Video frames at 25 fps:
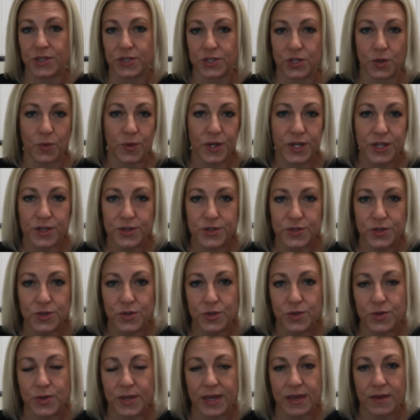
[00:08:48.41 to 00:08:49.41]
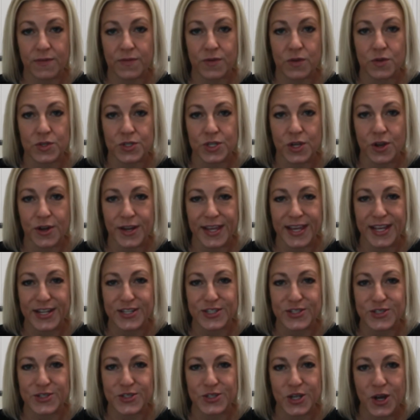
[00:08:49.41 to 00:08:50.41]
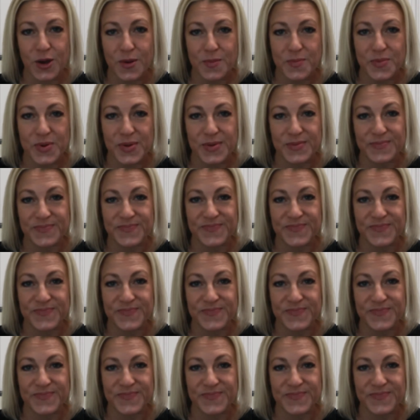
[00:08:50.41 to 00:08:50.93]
So what do you do if you're starting a new job?